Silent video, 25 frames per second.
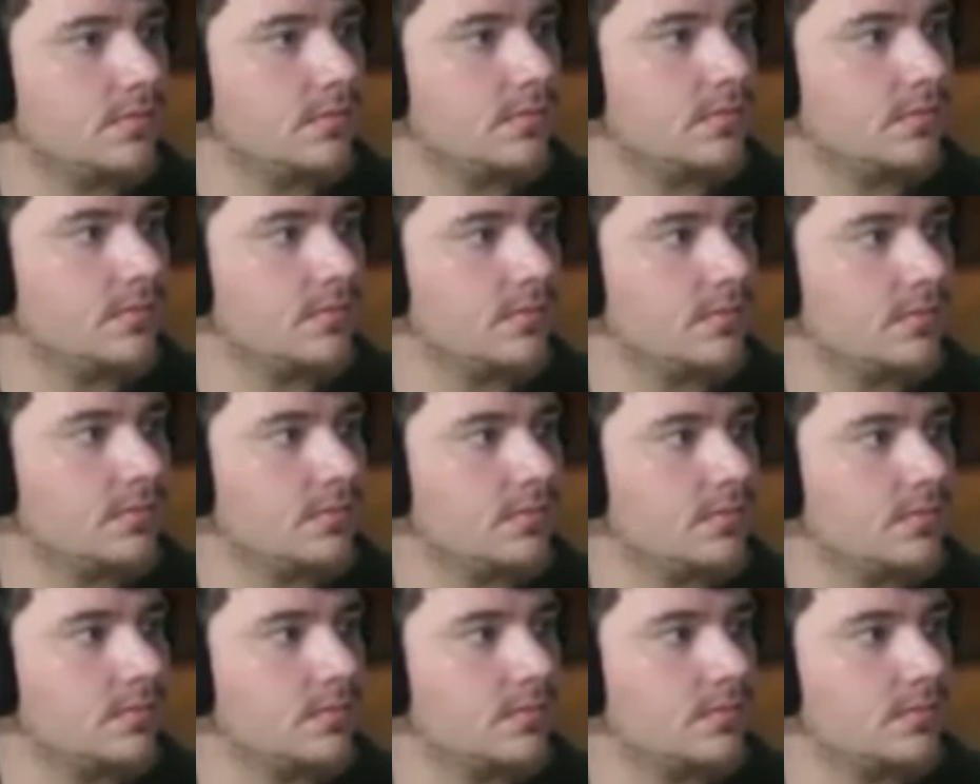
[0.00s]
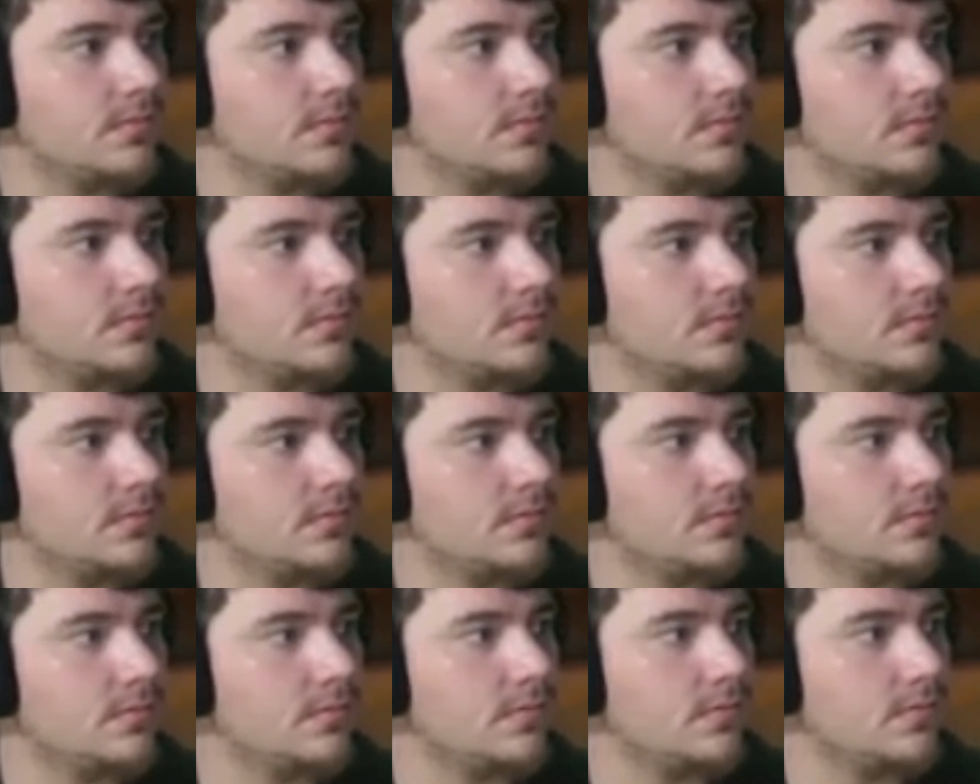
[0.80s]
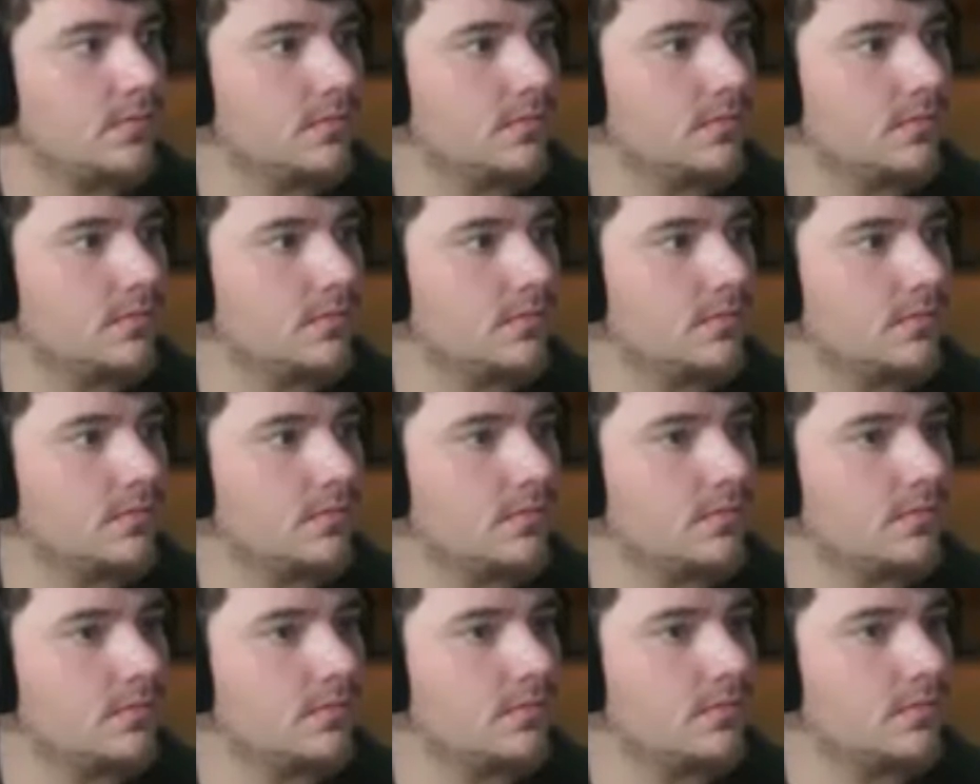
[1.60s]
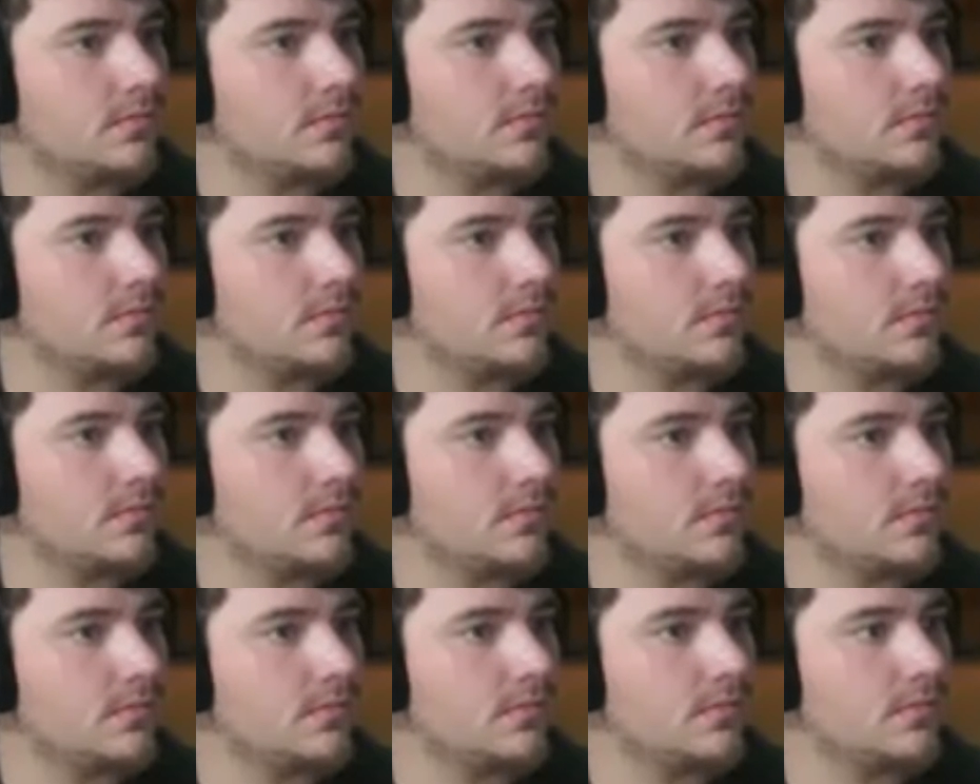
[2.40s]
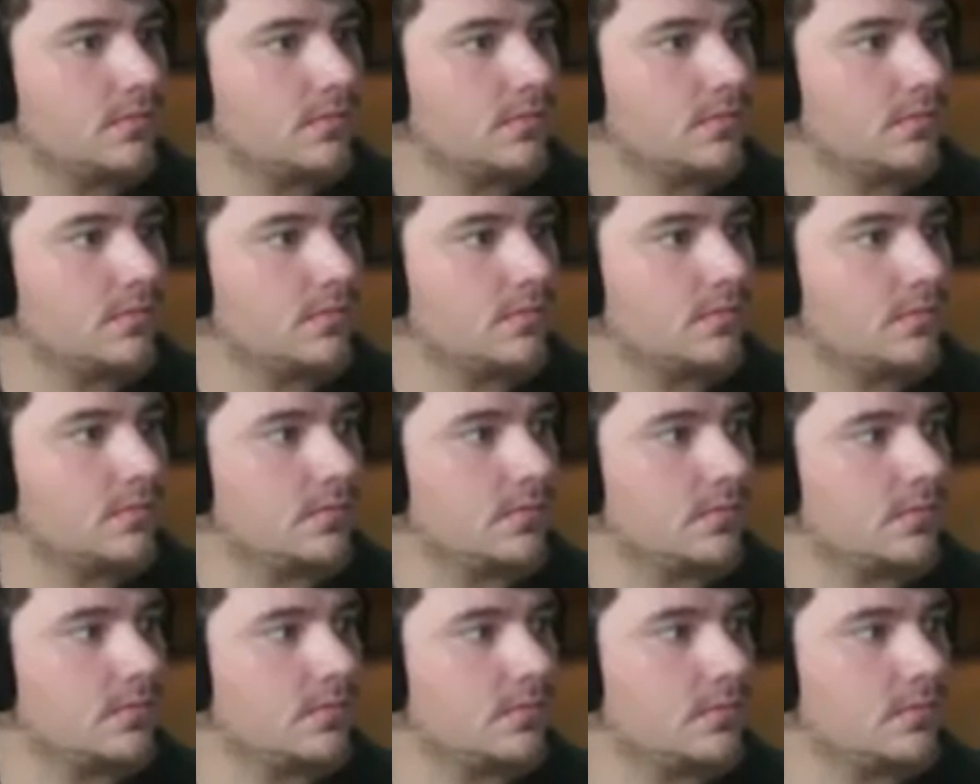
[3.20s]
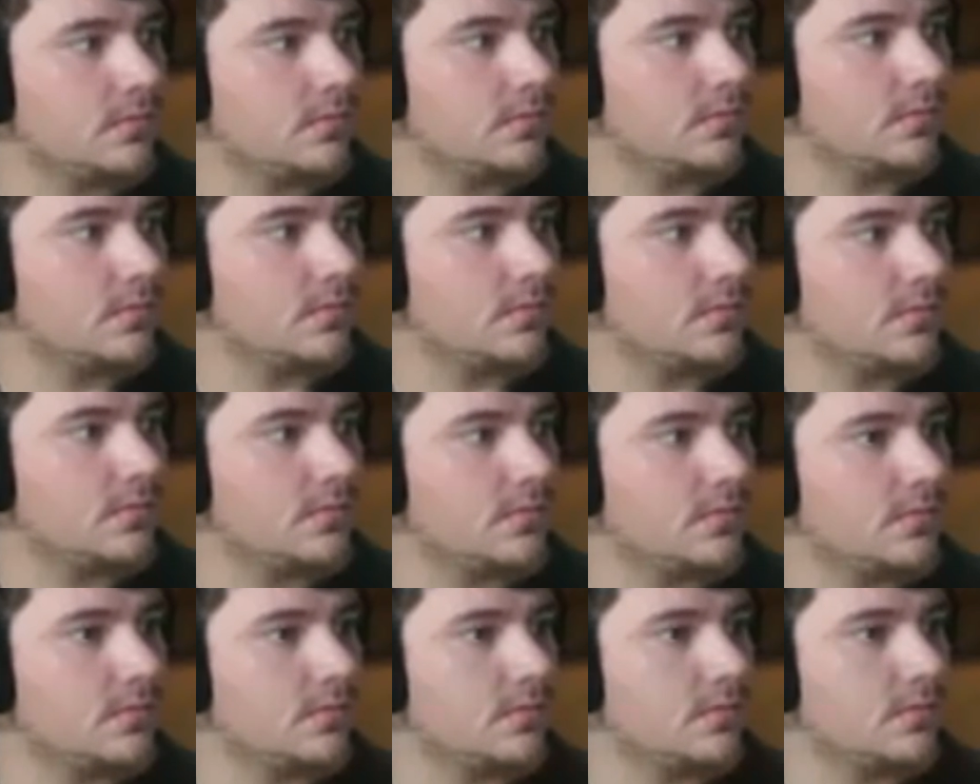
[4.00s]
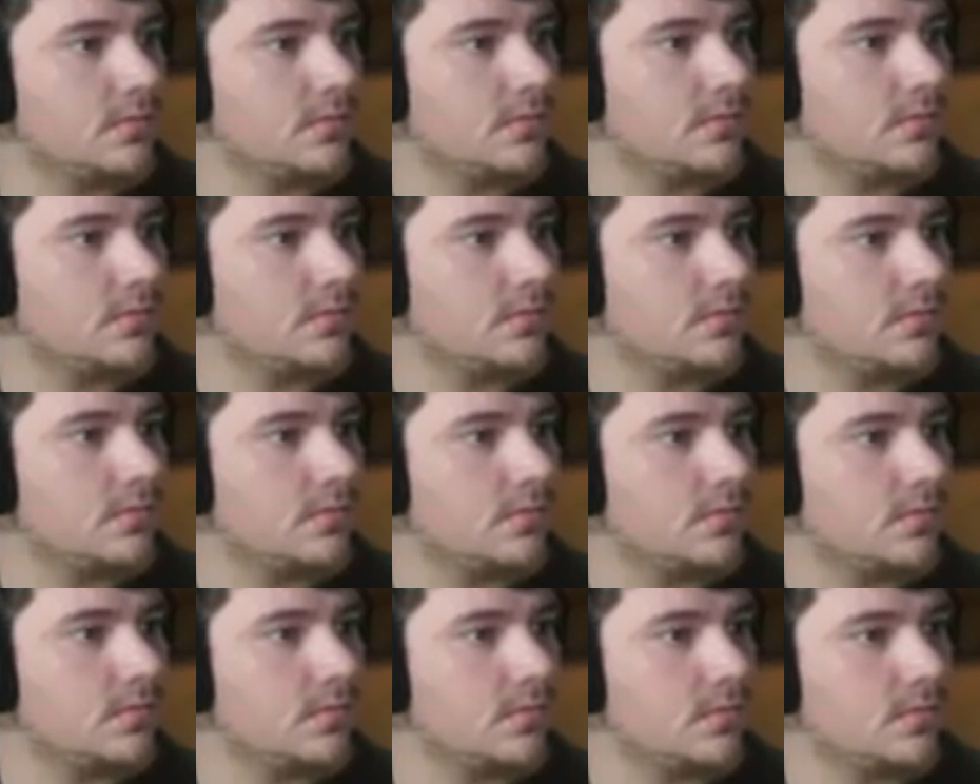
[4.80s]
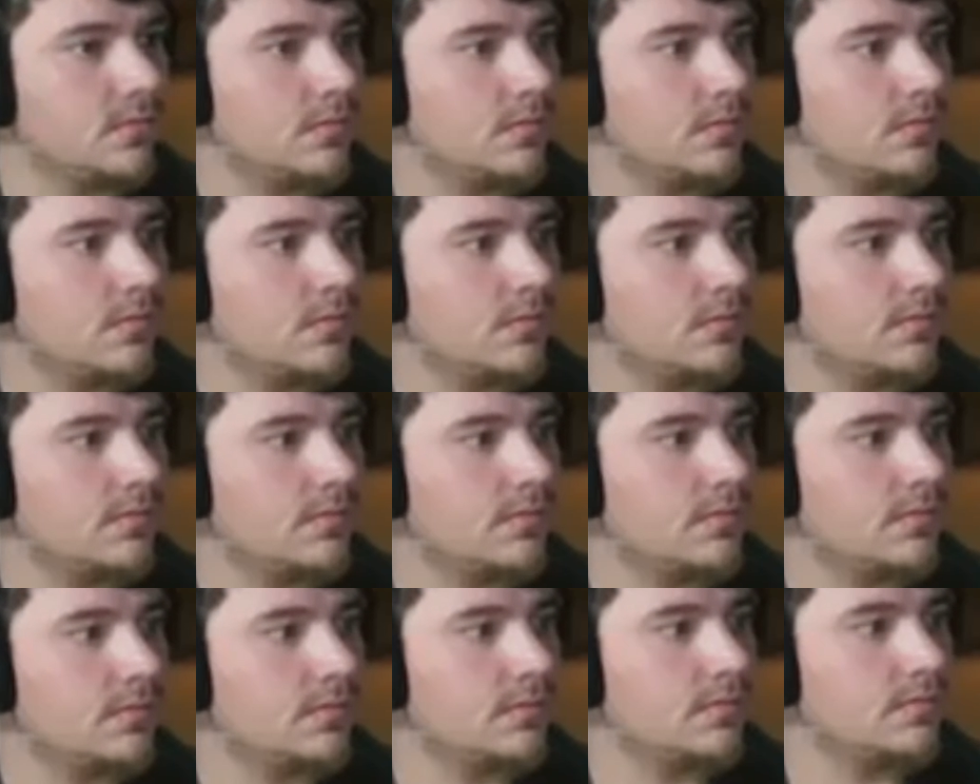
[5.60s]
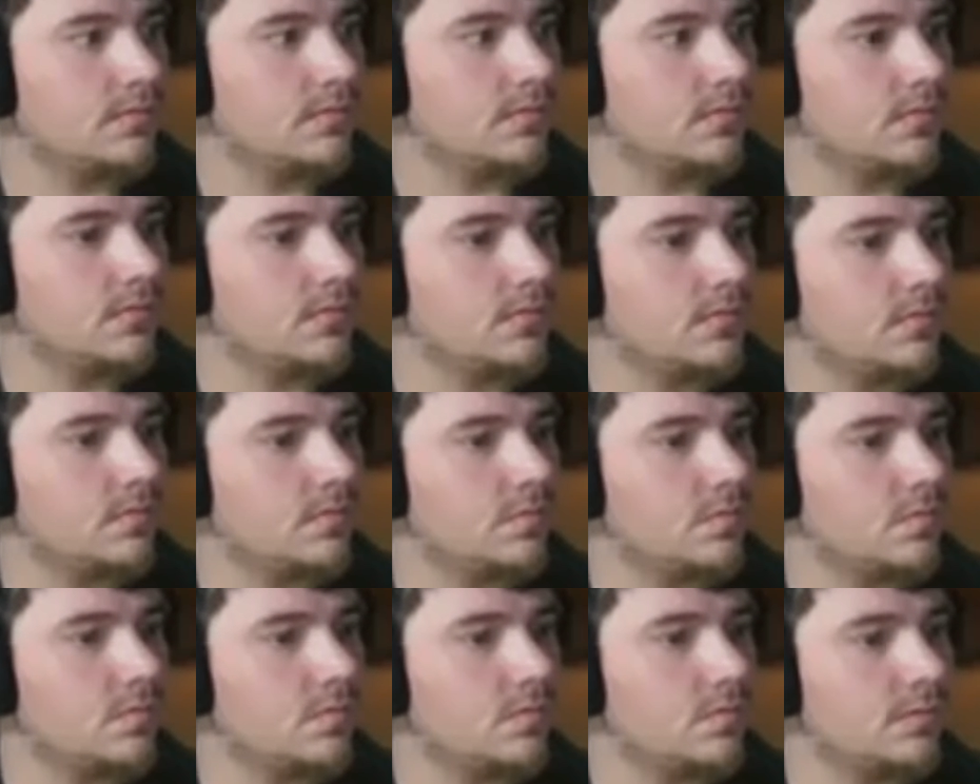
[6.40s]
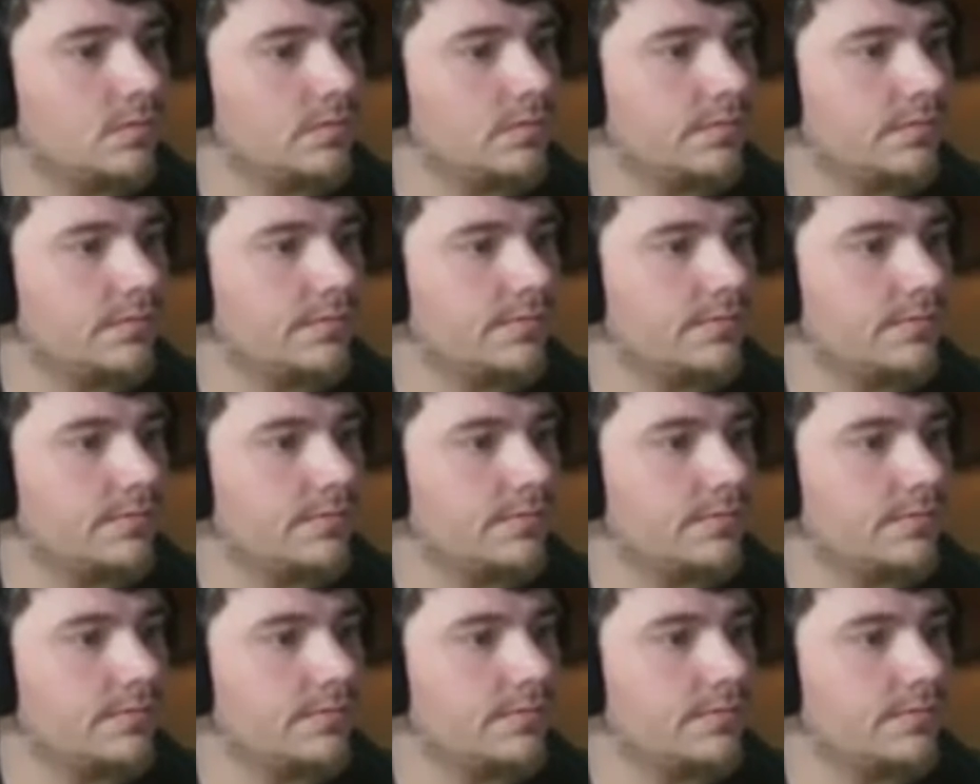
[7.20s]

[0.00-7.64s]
The person shown says nothing.